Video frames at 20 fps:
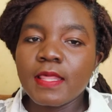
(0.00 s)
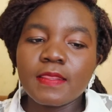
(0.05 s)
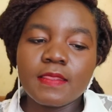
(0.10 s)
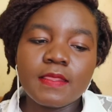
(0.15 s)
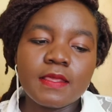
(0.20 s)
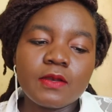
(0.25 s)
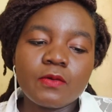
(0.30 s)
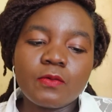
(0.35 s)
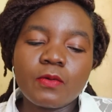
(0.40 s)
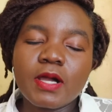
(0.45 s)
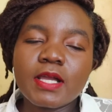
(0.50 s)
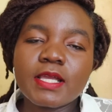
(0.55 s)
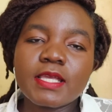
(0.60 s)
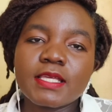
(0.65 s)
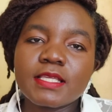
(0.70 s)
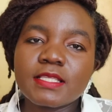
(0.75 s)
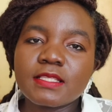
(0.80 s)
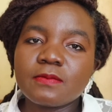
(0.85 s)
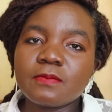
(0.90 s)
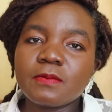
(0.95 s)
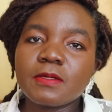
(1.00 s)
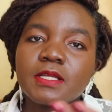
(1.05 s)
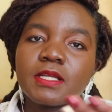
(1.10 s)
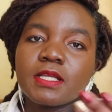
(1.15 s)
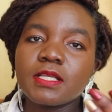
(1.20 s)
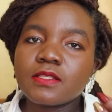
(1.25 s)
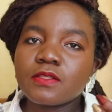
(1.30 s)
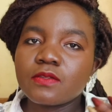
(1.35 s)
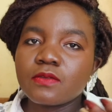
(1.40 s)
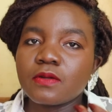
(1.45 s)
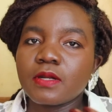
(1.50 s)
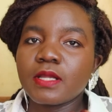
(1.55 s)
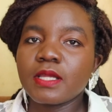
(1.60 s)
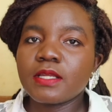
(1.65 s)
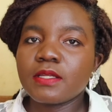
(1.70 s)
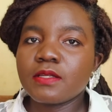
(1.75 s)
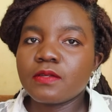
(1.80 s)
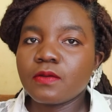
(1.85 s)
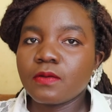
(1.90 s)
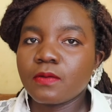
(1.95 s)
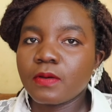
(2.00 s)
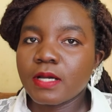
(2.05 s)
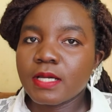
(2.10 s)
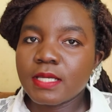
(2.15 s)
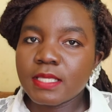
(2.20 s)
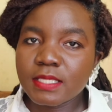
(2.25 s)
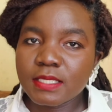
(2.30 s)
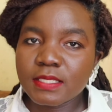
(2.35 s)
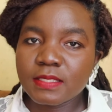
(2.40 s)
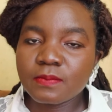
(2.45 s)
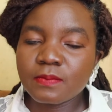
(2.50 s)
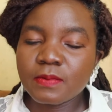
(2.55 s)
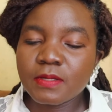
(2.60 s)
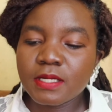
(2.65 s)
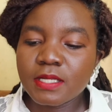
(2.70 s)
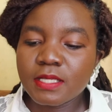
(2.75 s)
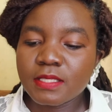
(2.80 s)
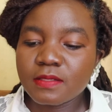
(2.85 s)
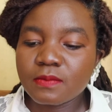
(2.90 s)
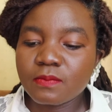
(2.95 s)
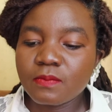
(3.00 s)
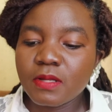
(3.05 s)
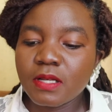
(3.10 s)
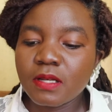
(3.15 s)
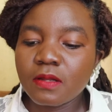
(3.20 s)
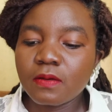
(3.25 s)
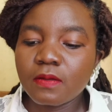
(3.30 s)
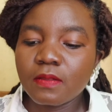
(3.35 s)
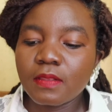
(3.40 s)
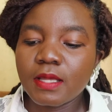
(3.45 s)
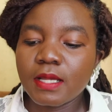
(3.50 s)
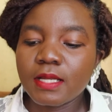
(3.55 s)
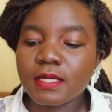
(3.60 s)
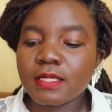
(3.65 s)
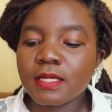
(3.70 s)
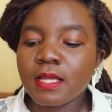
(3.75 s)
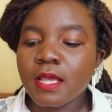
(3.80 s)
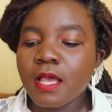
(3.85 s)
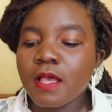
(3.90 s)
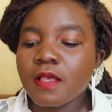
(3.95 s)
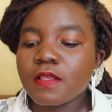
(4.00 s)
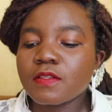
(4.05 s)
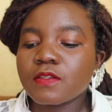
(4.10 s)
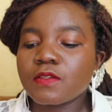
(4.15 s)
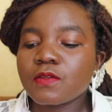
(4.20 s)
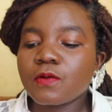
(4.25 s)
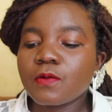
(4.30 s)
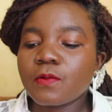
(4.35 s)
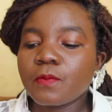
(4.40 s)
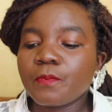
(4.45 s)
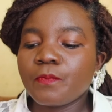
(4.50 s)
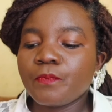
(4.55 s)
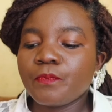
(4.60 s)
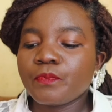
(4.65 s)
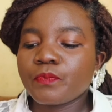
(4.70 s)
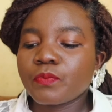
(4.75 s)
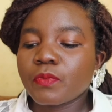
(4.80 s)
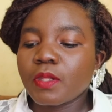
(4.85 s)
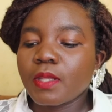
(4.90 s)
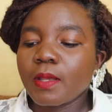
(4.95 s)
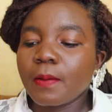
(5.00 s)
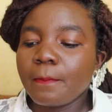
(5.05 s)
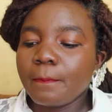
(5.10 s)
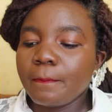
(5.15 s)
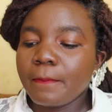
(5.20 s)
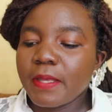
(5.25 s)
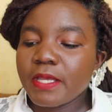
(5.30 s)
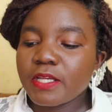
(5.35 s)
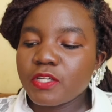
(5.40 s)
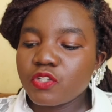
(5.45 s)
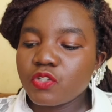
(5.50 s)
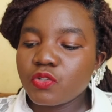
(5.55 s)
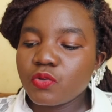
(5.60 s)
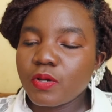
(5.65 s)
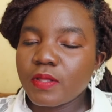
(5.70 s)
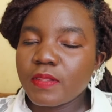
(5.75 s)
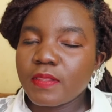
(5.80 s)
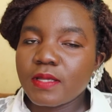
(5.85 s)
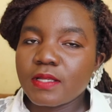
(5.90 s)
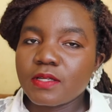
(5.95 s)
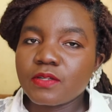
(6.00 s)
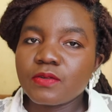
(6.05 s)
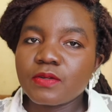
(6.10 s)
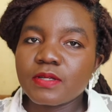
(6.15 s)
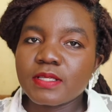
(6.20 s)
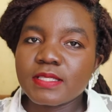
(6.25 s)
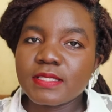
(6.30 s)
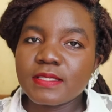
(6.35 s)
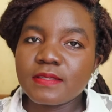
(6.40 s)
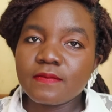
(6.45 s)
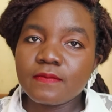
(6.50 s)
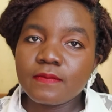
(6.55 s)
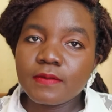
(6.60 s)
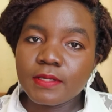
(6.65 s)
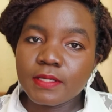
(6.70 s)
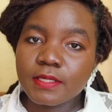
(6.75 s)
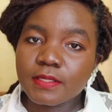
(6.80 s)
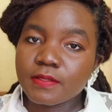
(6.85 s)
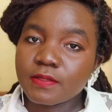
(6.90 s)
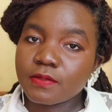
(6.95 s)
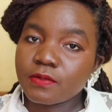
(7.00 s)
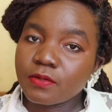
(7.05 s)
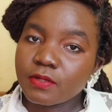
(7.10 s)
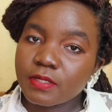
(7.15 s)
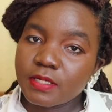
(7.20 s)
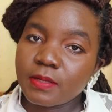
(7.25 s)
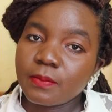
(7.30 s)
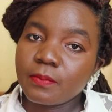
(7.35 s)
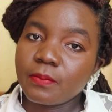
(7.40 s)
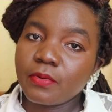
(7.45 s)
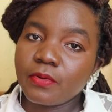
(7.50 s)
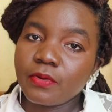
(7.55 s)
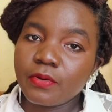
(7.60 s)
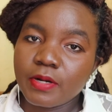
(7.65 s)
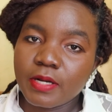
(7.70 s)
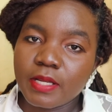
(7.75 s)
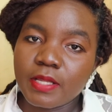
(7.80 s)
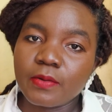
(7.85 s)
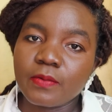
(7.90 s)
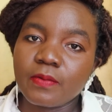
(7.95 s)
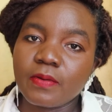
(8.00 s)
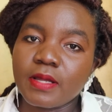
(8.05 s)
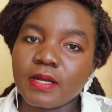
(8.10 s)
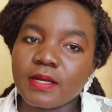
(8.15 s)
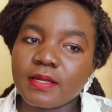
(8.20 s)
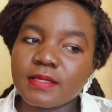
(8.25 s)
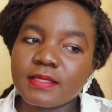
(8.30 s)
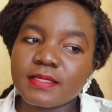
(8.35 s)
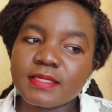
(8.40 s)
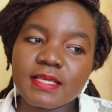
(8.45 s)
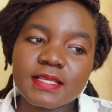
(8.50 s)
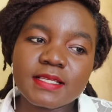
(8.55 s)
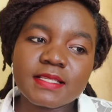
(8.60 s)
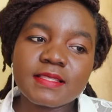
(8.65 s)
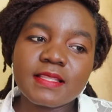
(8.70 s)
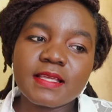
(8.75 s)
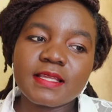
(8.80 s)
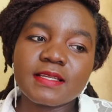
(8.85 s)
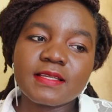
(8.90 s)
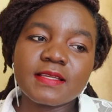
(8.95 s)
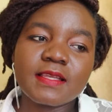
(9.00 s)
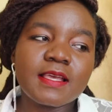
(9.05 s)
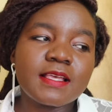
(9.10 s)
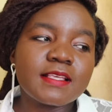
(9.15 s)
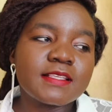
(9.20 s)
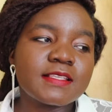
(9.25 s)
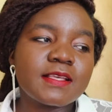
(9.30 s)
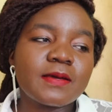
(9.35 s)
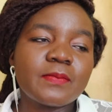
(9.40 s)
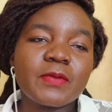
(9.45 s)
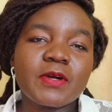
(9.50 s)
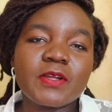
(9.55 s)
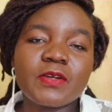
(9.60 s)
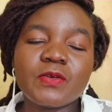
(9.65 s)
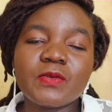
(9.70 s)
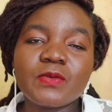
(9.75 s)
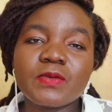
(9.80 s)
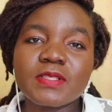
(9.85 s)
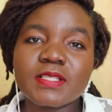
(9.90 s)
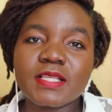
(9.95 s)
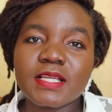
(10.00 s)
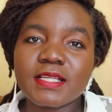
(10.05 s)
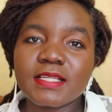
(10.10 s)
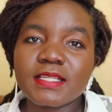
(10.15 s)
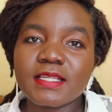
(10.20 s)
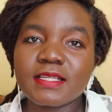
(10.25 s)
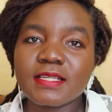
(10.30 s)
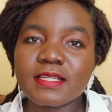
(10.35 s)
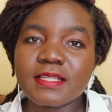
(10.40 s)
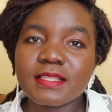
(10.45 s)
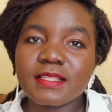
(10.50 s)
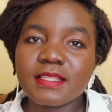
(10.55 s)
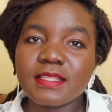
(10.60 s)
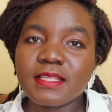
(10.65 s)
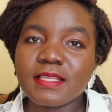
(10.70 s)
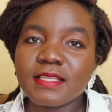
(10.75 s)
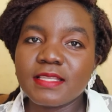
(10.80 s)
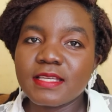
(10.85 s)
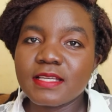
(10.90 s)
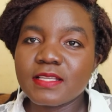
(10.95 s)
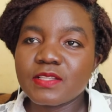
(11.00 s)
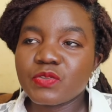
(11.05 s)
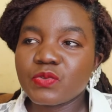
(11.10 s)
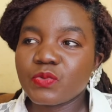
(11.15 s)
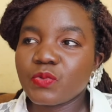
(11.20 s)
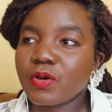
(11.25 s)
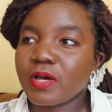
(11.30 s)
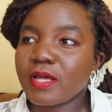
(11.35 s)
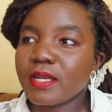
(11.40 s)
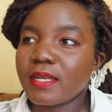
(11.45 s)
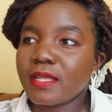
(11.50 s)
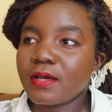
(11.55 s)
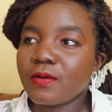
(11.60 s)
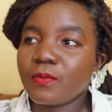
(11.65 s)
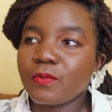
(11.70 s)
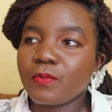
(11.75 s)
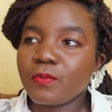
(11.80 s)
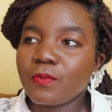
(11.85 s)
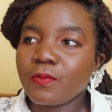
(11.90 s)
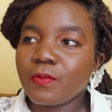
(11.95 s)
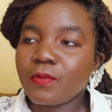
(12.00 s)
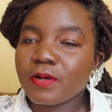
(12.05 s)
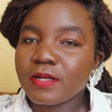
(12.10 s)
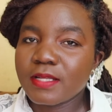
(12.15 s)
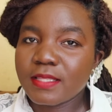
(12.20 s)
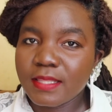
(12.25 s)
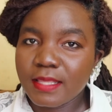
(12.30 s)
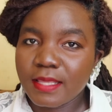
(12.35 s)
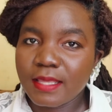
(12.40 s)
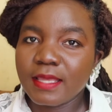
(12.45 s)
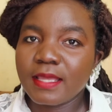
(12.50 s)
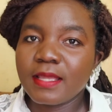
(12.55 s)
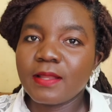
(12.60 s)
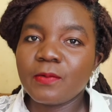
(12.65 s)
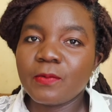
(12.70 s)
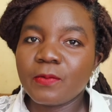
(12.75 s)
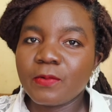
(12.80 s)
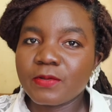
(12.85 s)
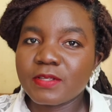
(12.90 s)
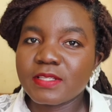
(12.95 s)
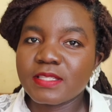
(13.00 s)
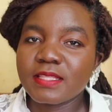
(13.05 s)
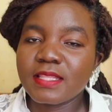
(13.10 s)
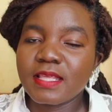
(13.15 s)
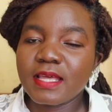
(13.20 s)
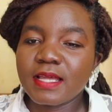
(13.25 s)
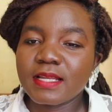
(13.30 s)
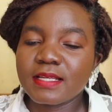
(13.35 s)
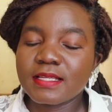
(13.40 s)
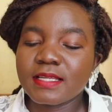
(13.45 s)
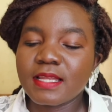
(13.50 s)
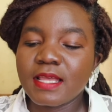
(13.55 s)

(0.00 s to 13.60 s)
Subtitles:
Then work experience, you write your work experience below that. So make sure that your CV is not a boring one, such that someone looks at it and they just wonder what the hell was that.